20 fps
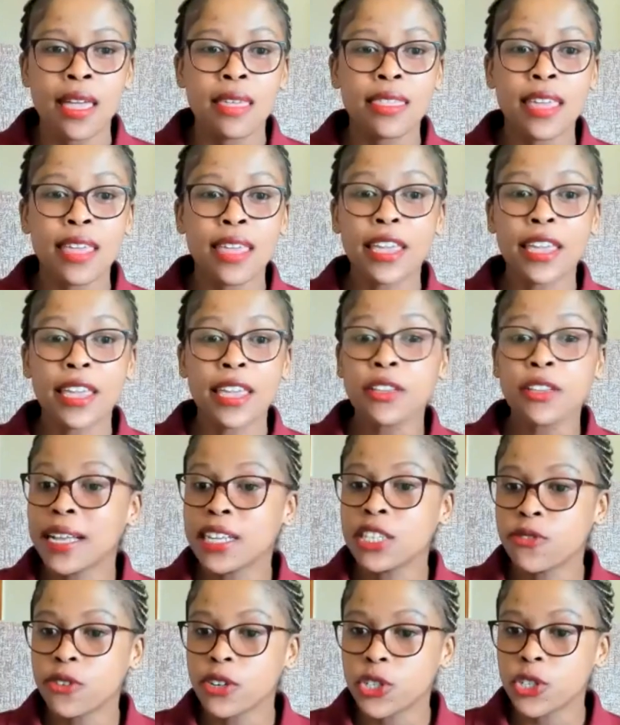Thank you so
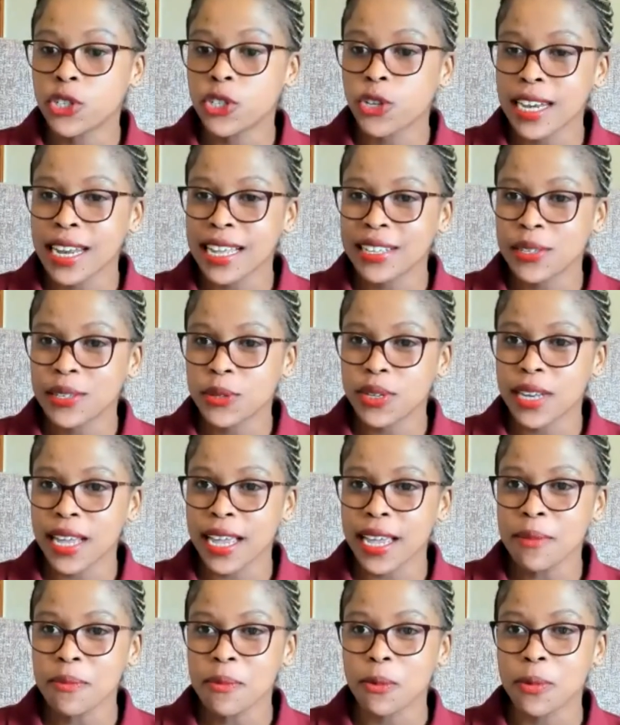much for joining us
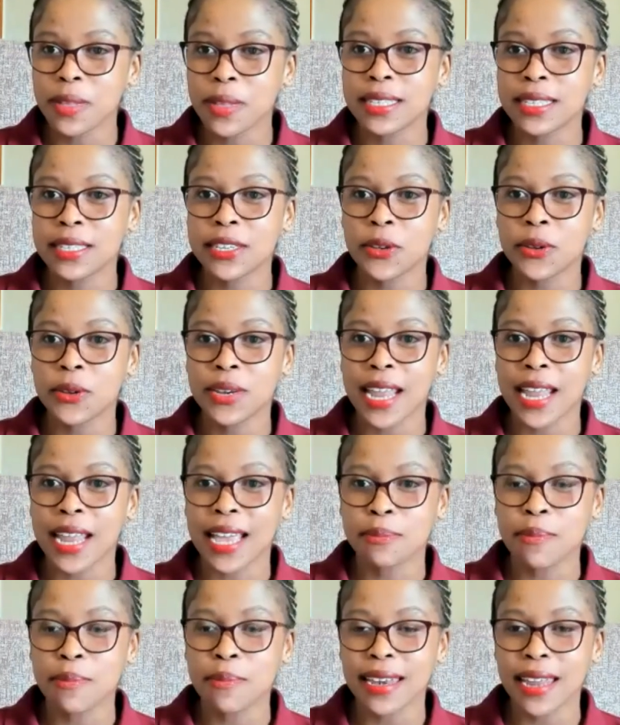today. We'll see you
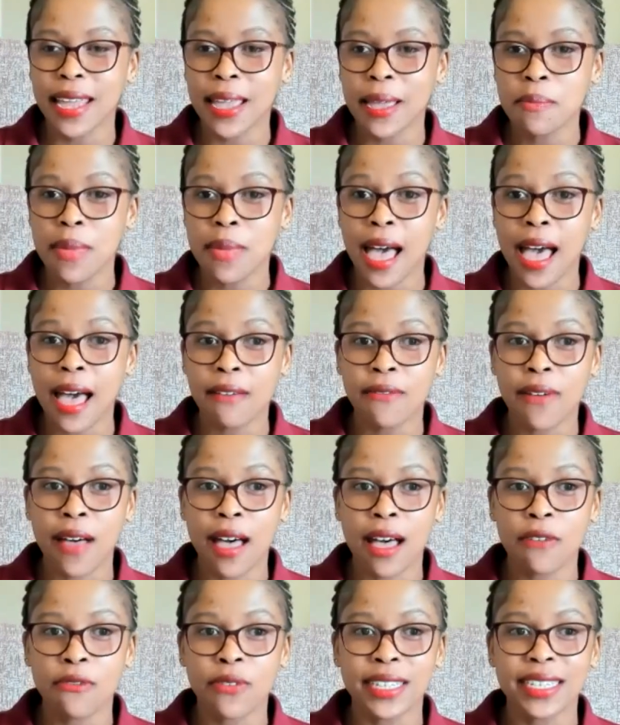next Monday. Have
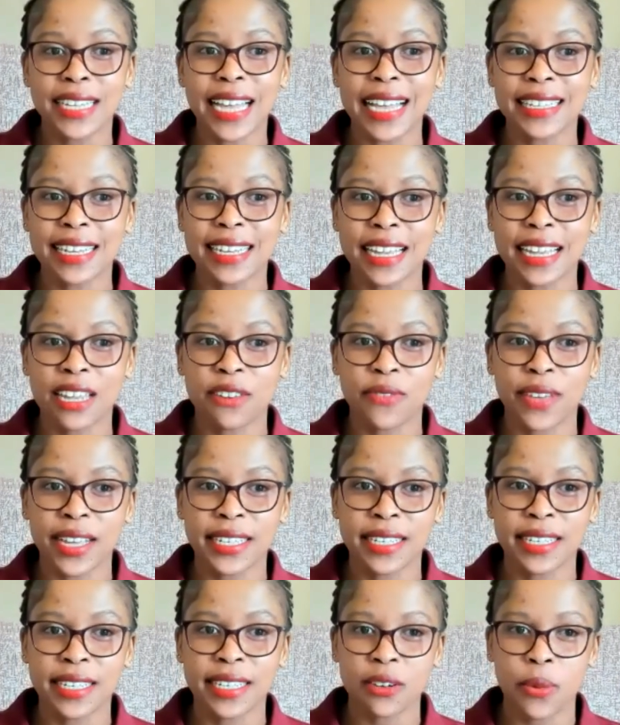a fantastic
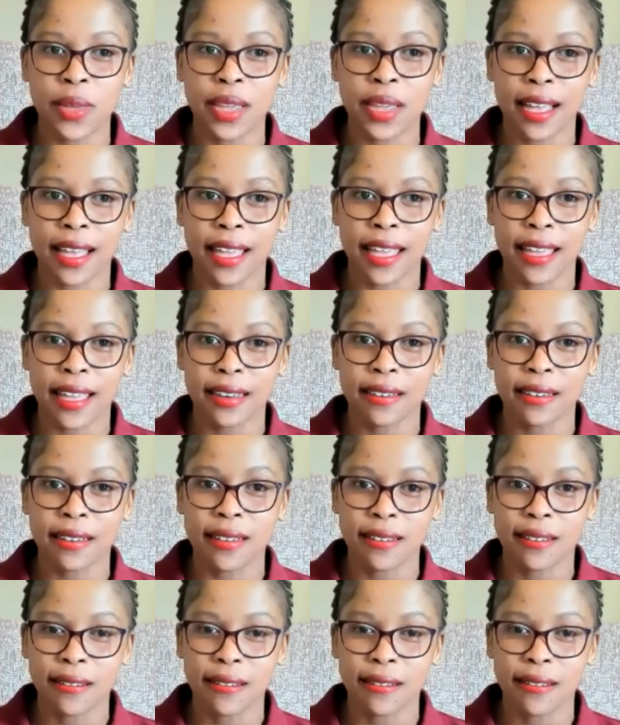investing week ahead.